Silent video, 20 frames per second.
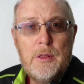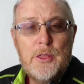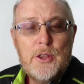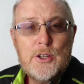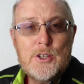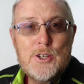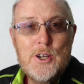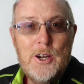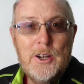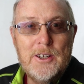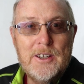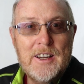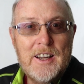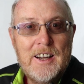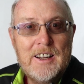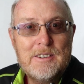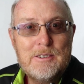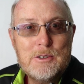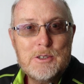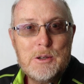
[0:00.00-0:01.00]
The turn
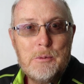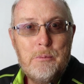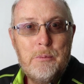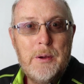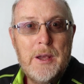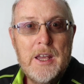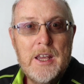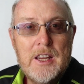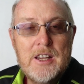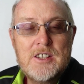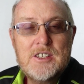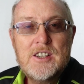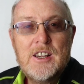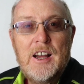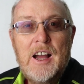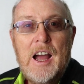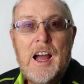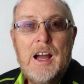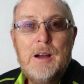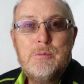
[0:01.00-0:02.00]
card was a peach,
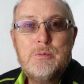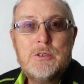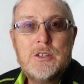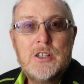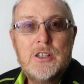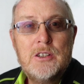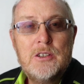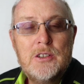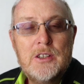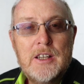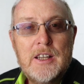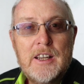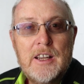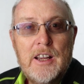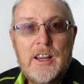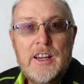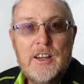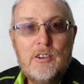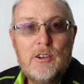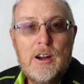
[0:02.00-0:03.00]
absolutely
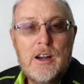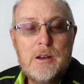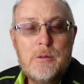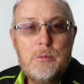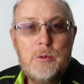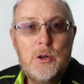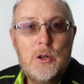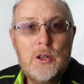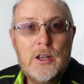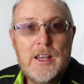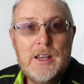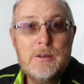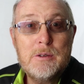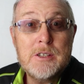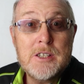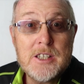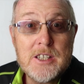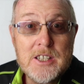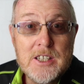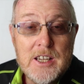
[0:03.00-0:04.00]
incredible. It
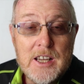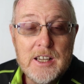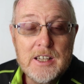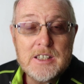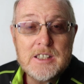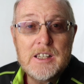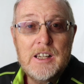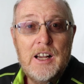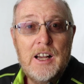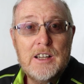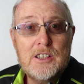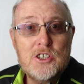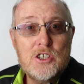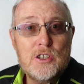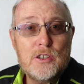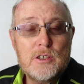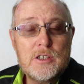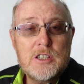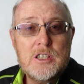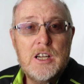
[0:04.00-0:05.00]
was a 6. I
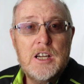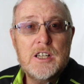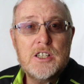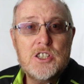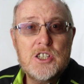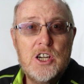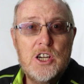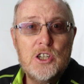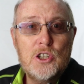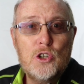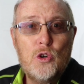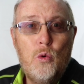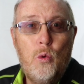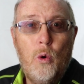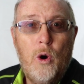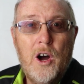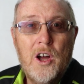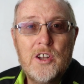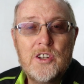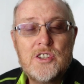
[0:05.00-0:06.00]
just turned
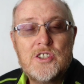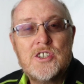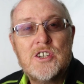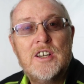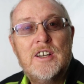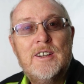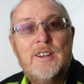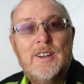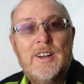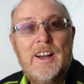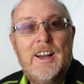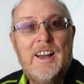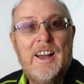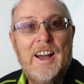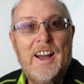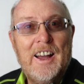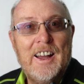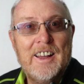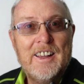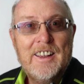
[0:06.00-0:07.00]
quads.
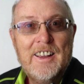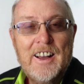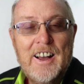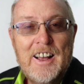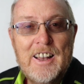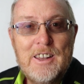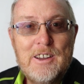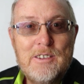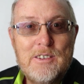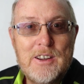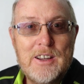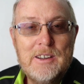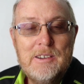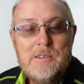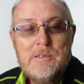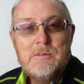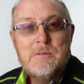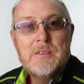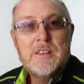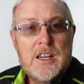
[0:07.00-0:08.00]
I love
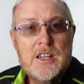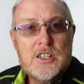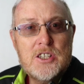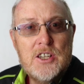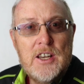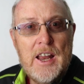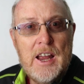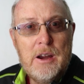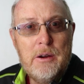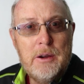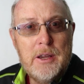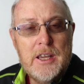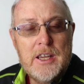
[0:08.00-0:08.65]
it. So now